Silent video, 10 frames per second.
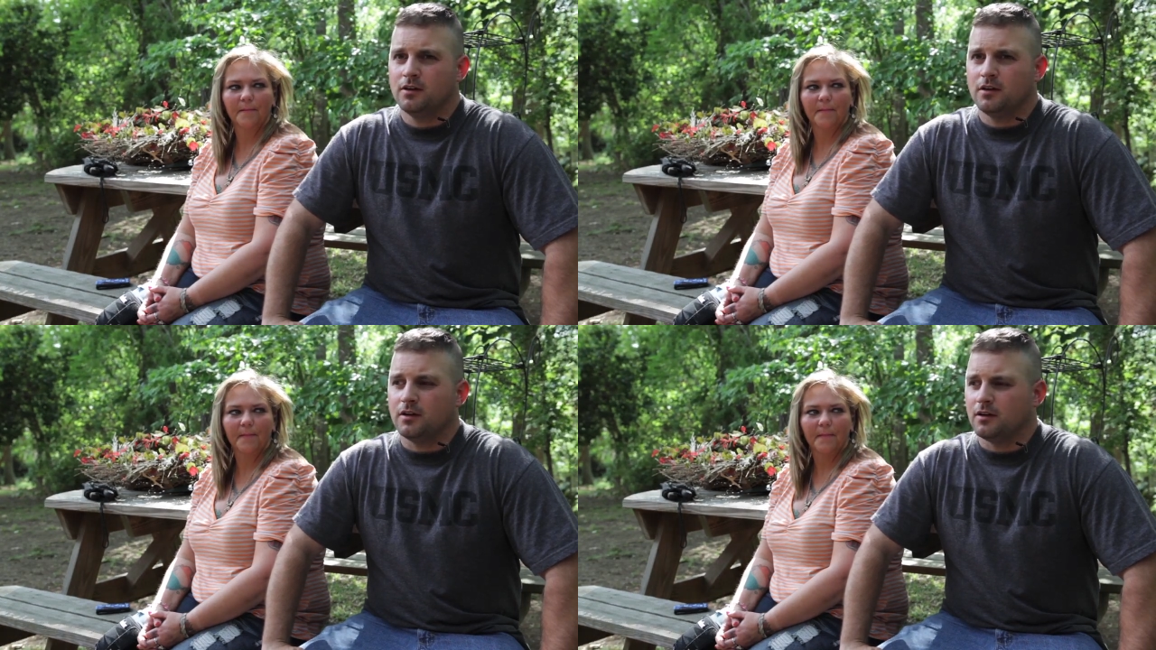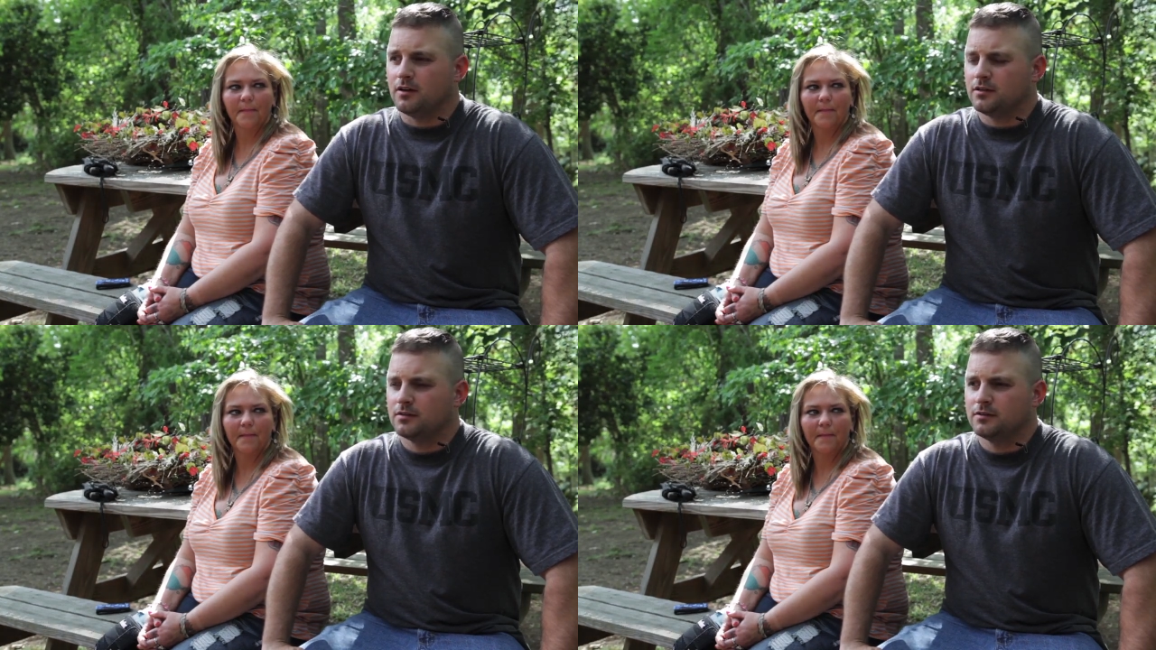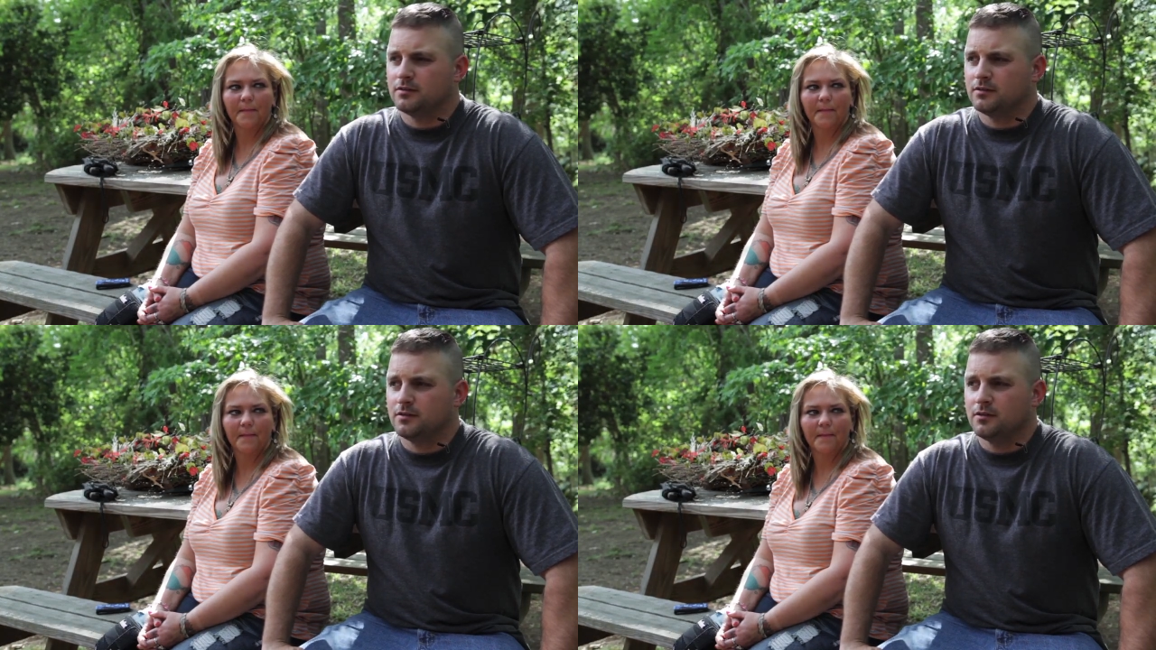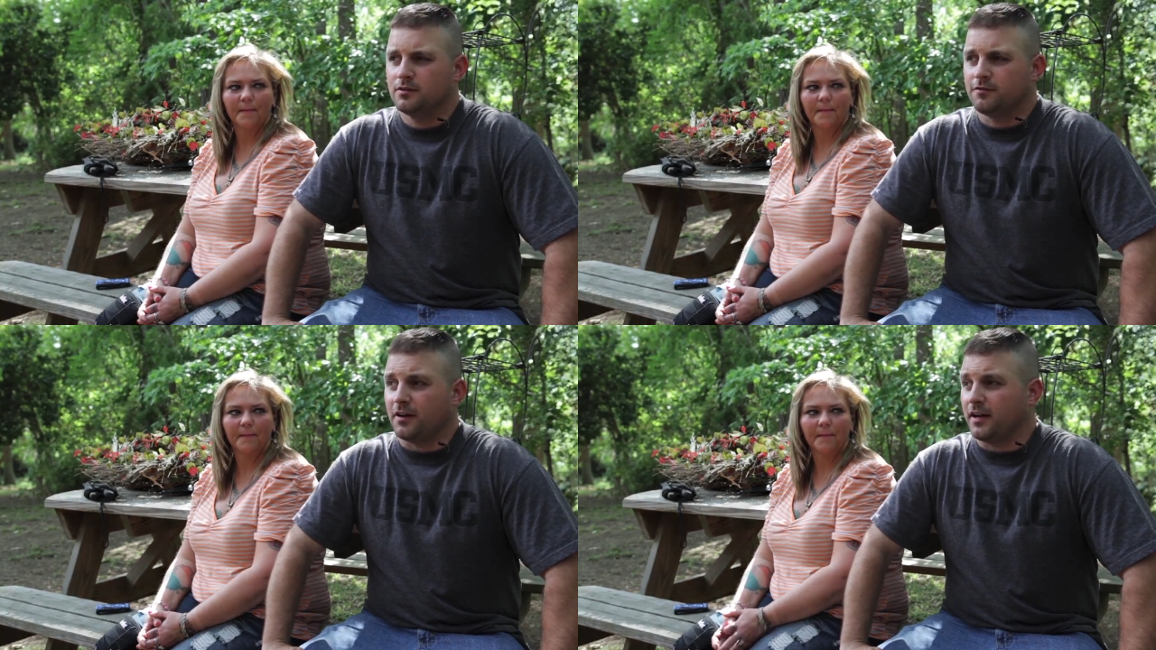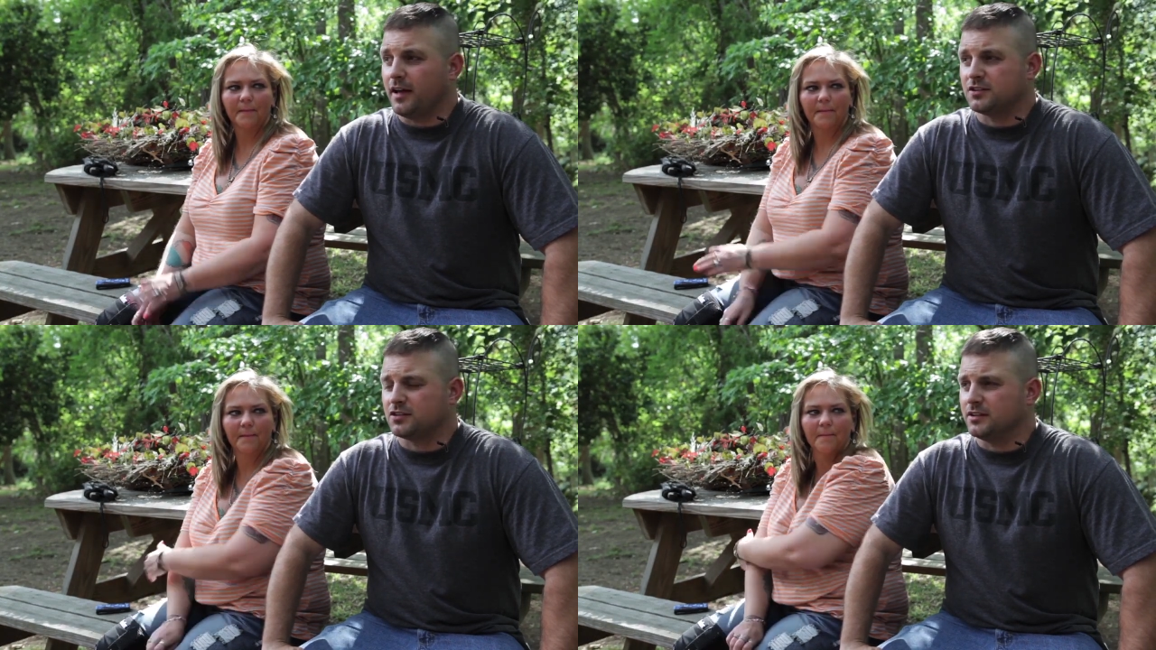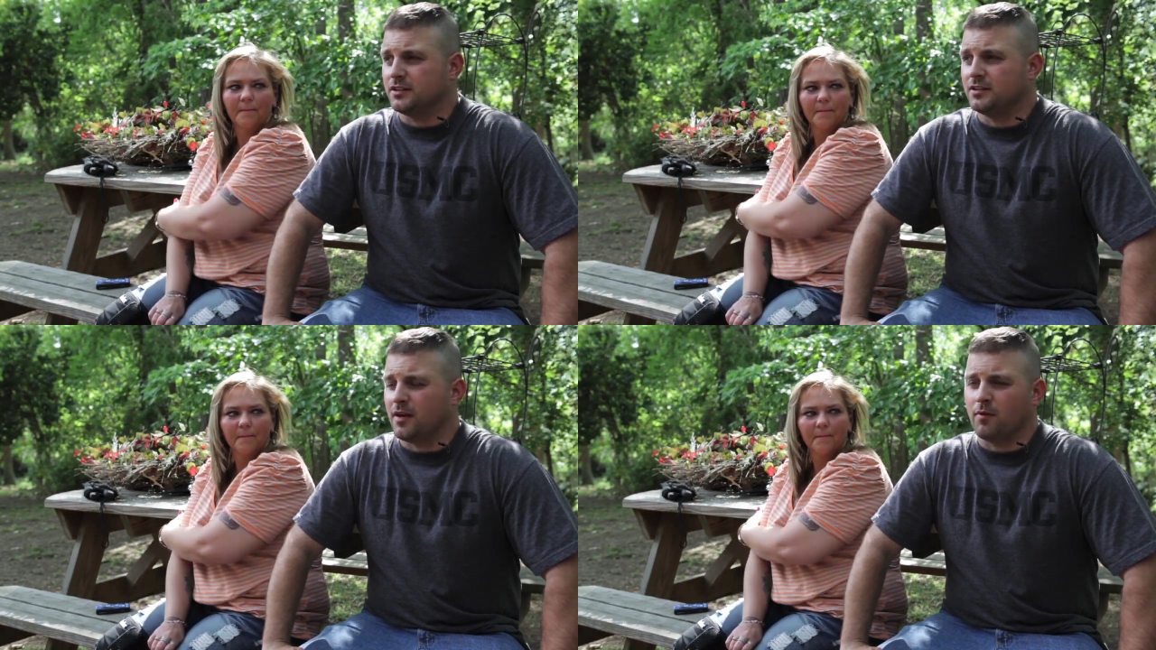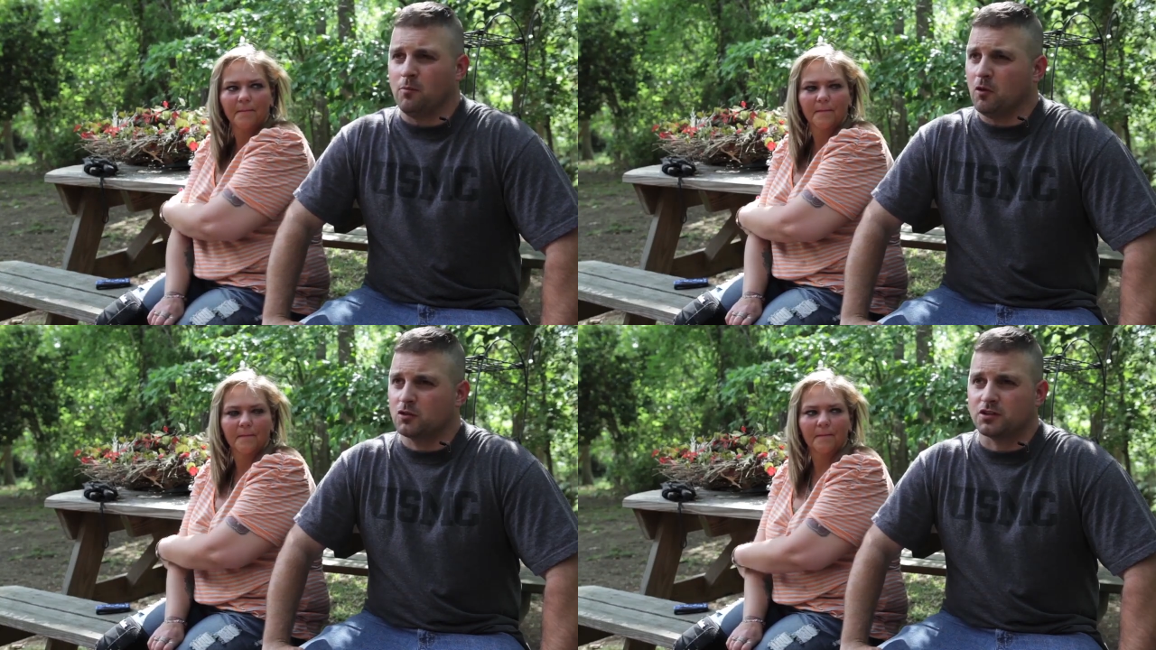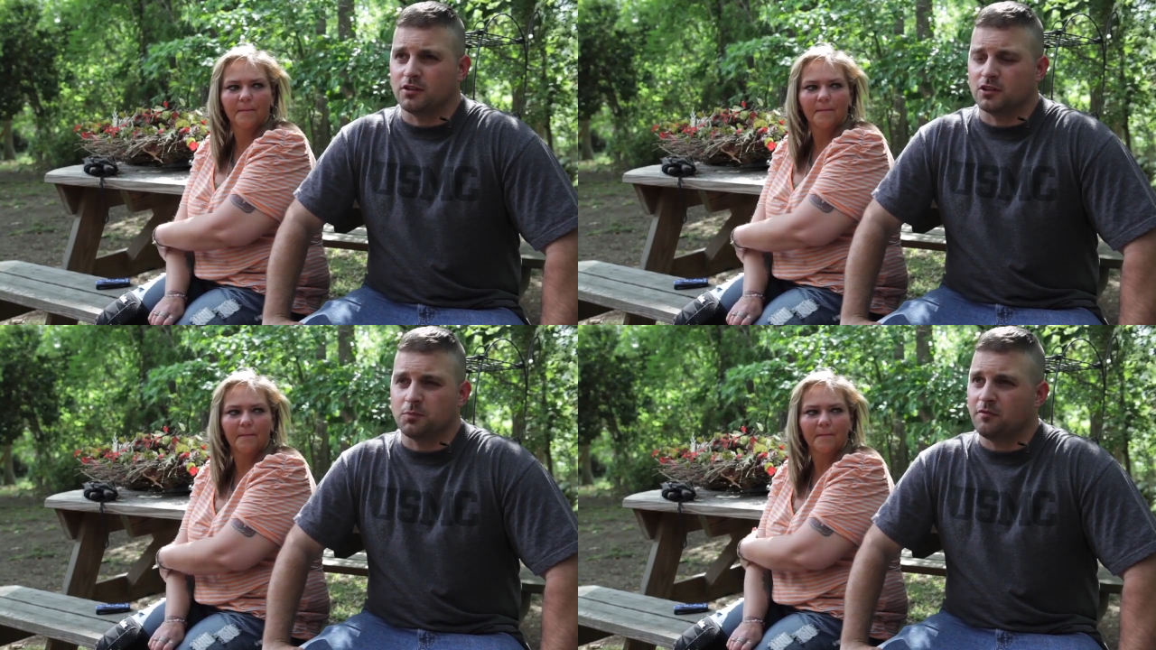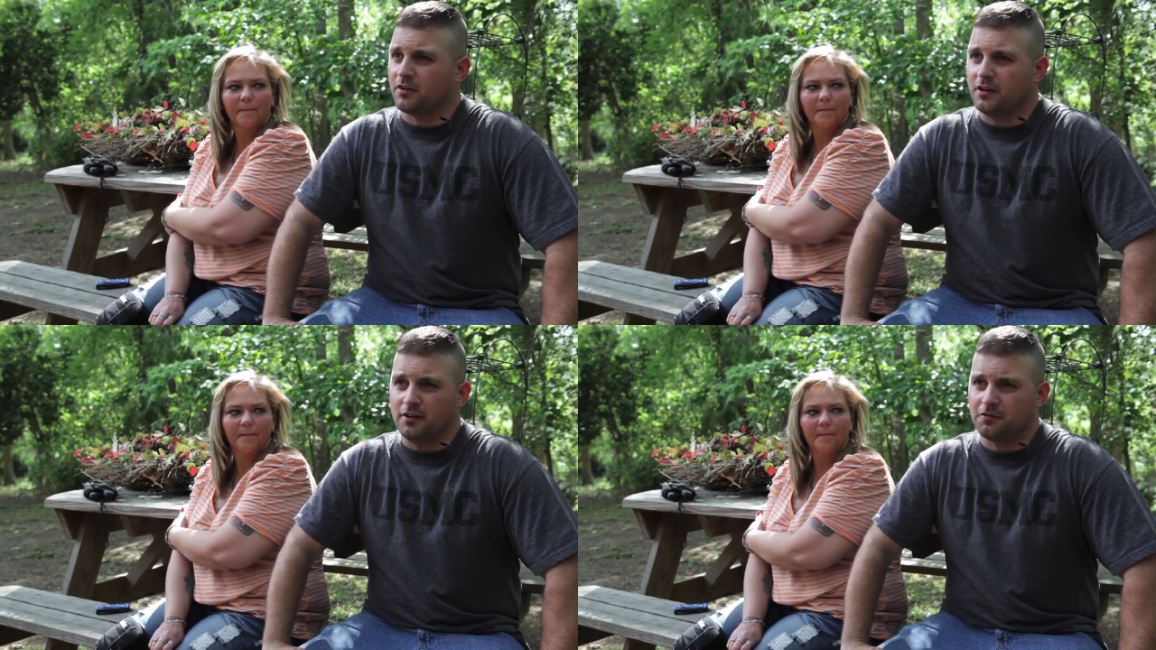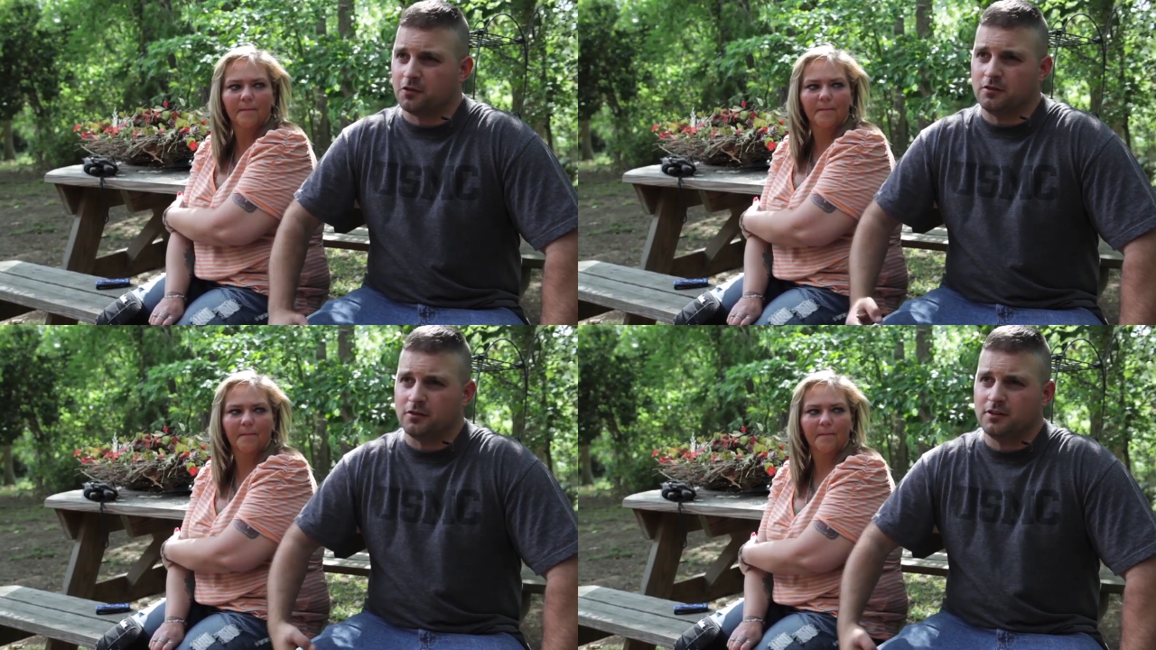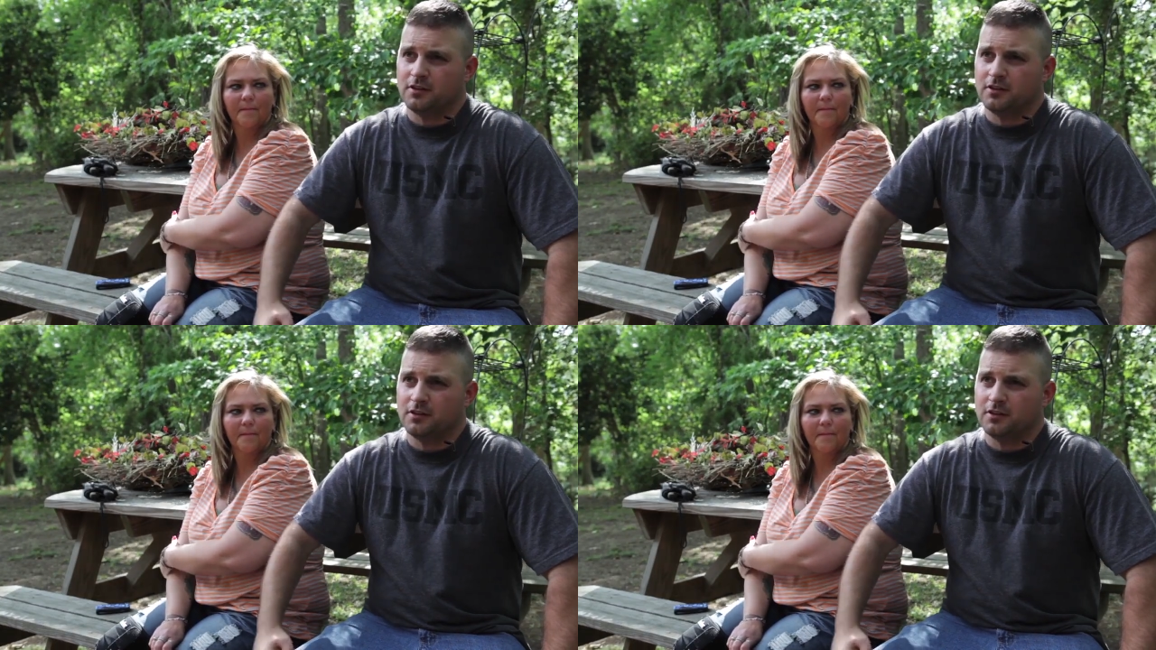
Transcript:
Speaker 1: Uh, financially, I mean, emotionally, it's been very difficult.